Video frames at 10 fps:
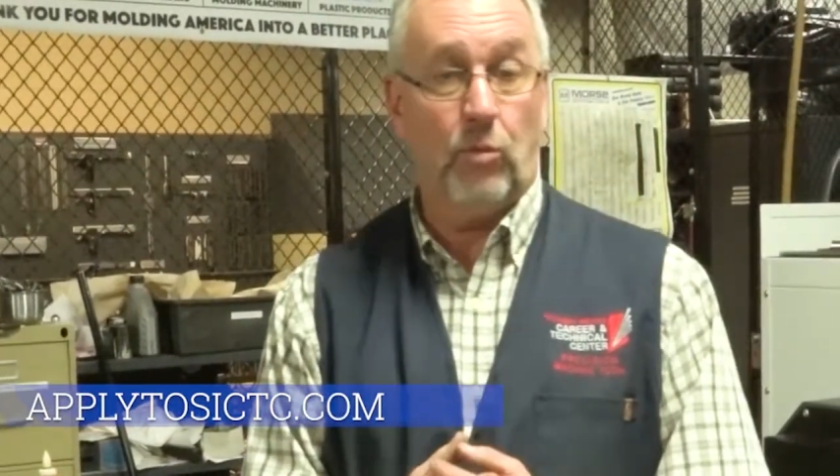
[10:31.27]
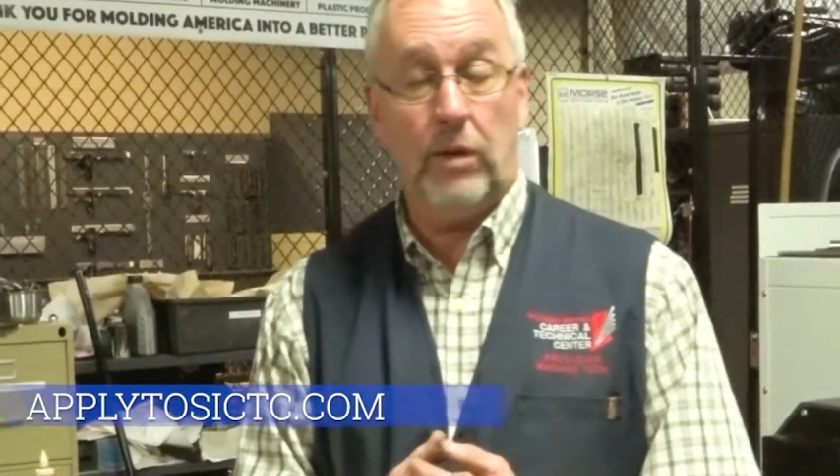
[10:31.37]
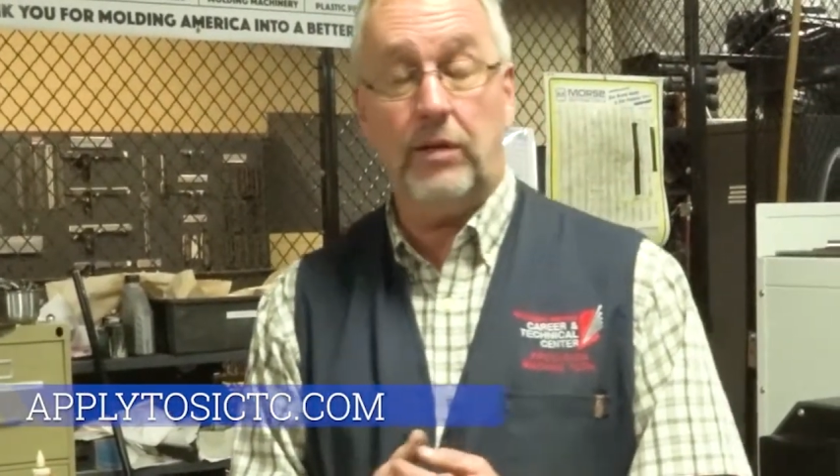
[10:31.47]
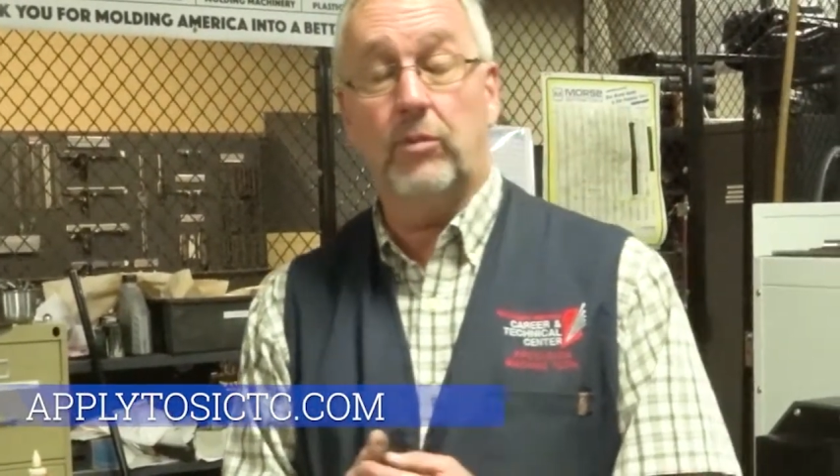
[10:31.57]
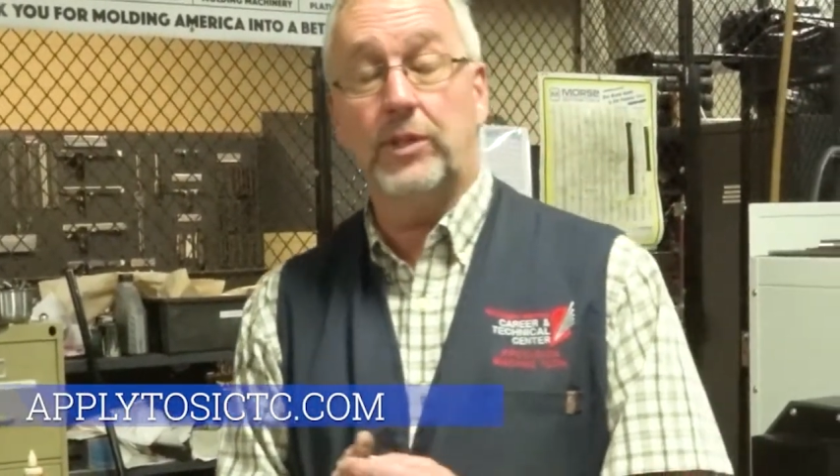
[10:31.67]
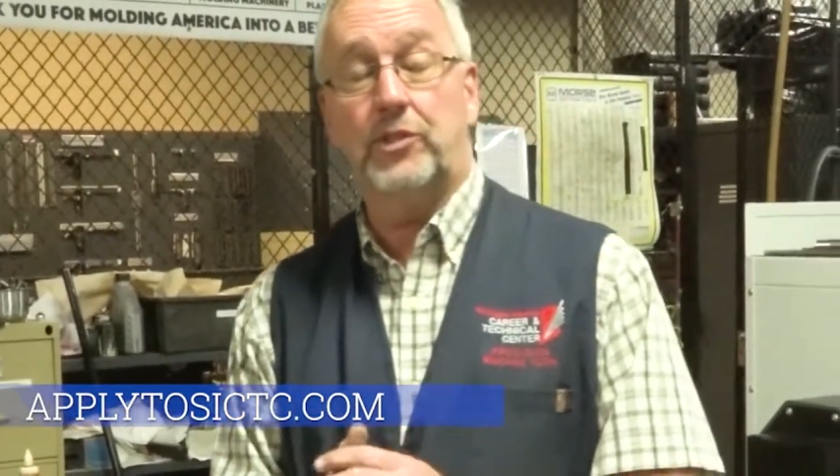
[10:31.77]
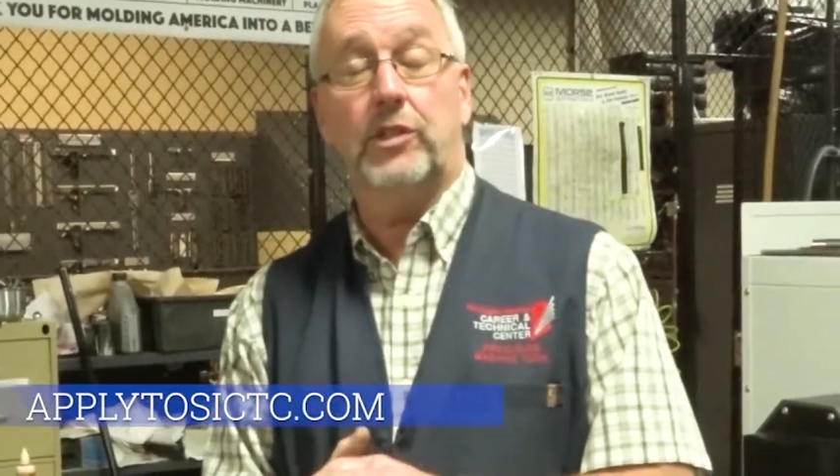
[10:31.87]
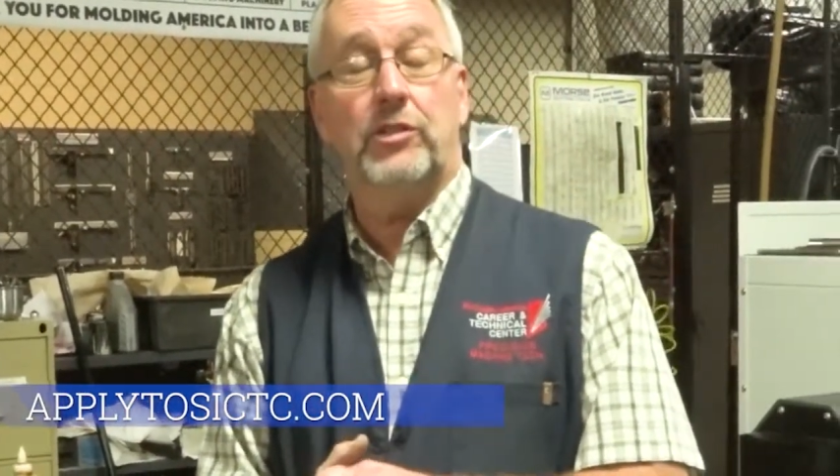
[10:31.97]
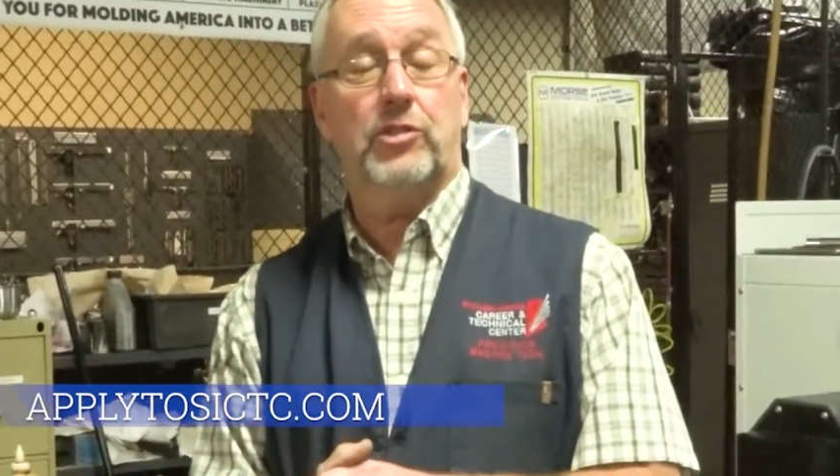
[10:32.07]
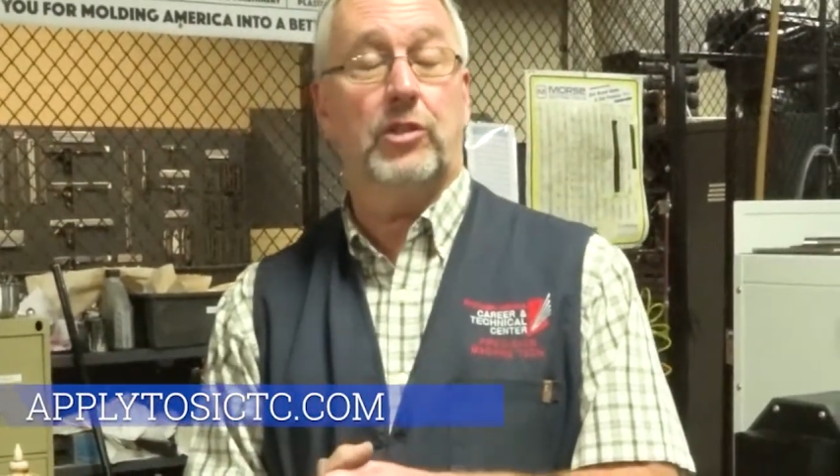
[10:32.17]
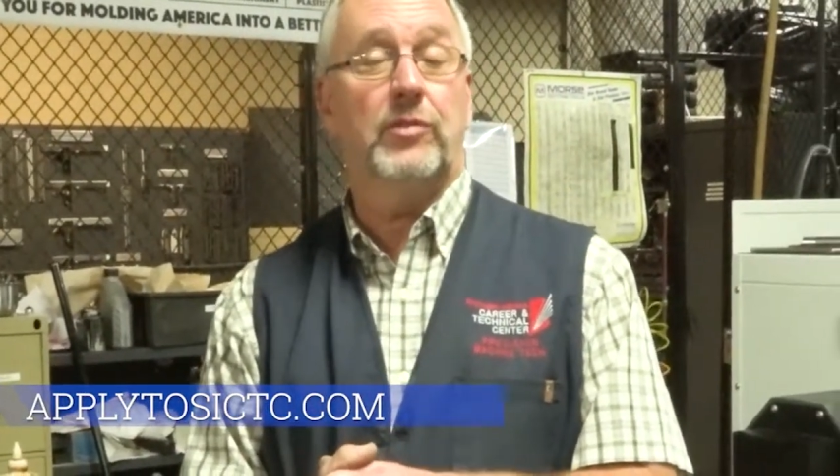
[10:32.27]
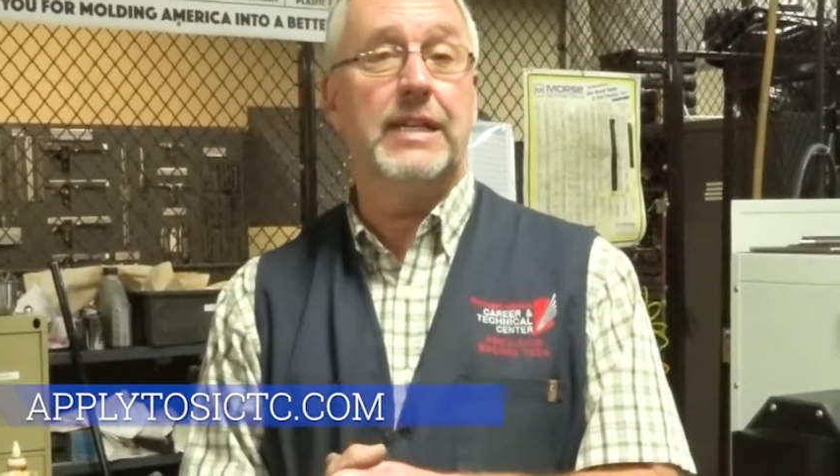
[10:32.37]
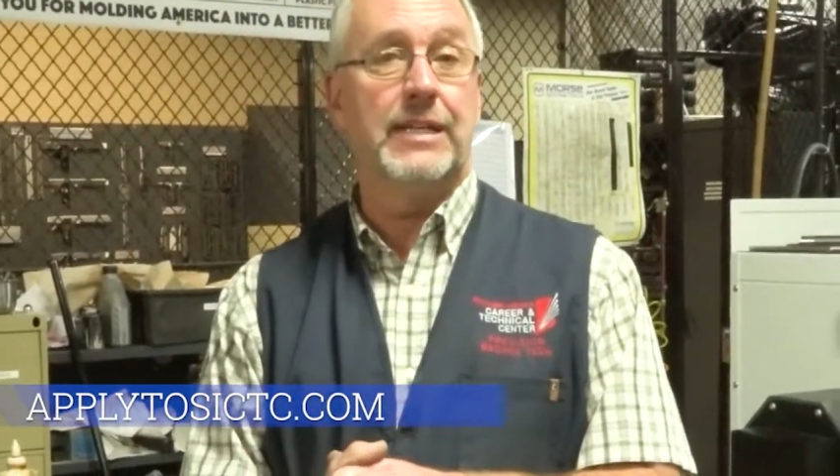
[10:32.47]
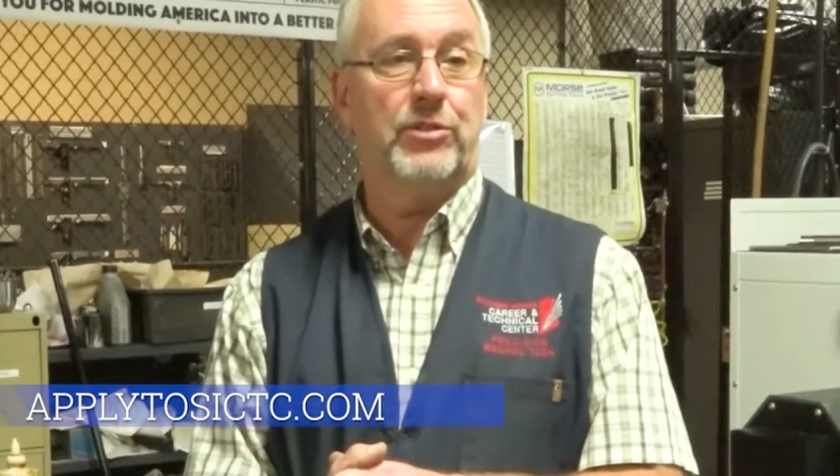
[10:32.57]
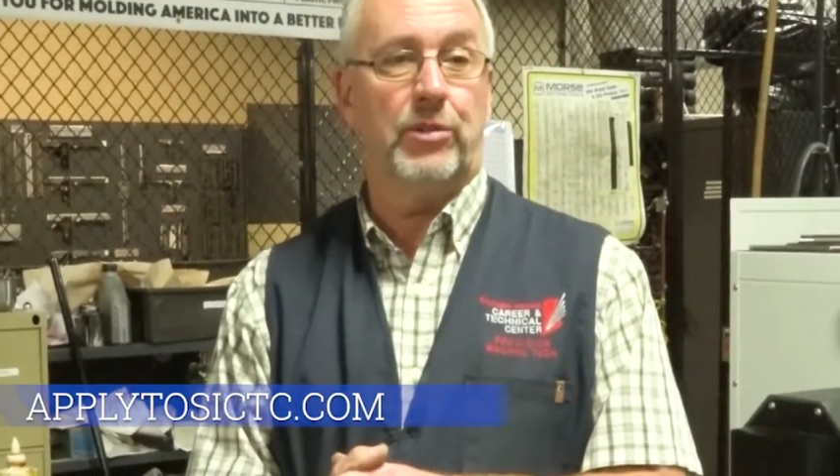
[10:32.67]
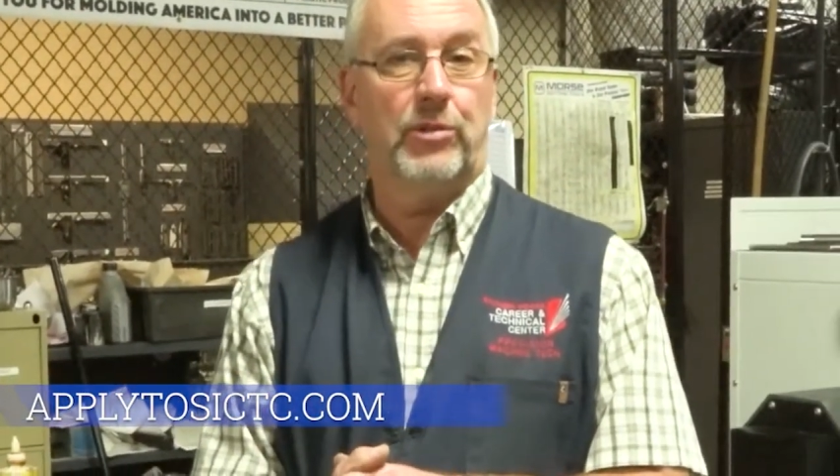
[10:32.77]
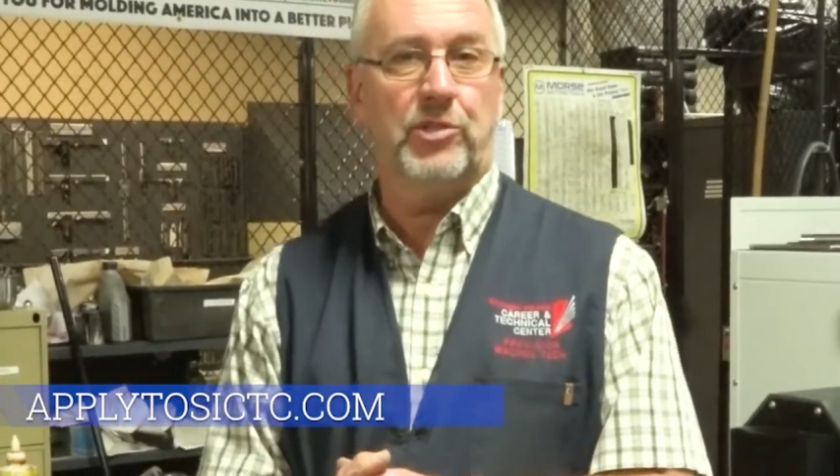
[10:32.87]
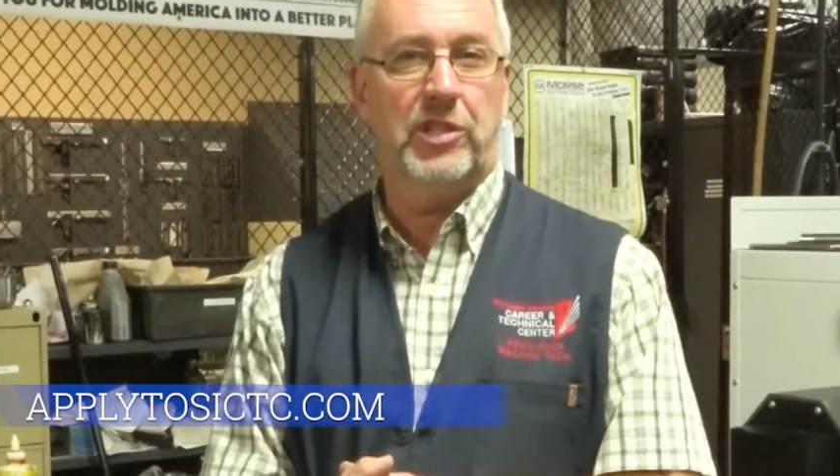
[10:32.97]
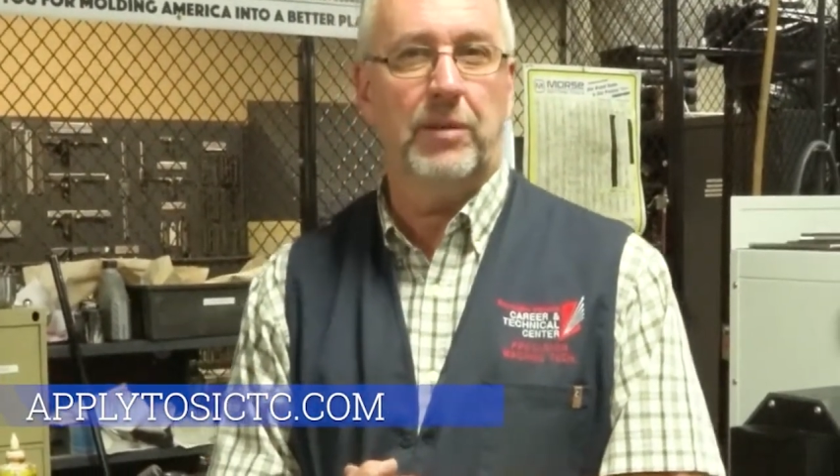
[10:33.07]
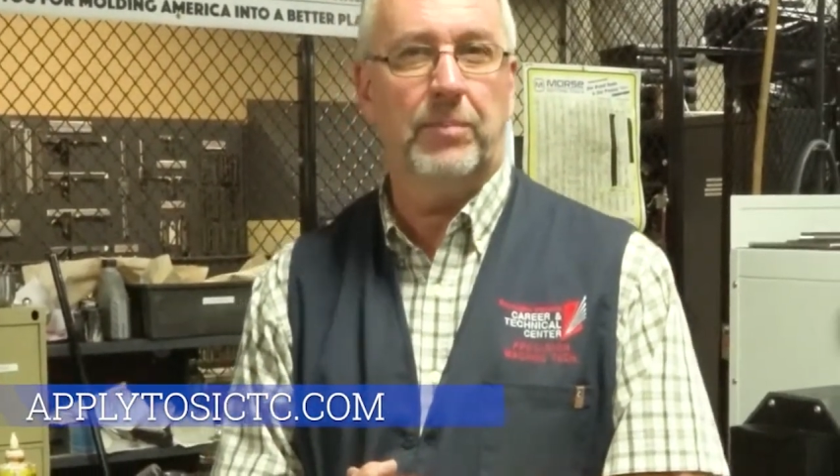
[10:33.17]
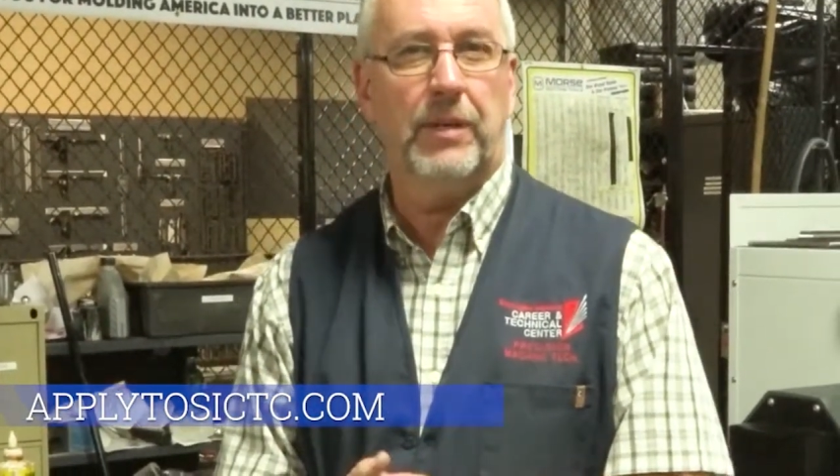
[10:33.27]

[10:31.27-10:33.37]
one of which you can serve an internship.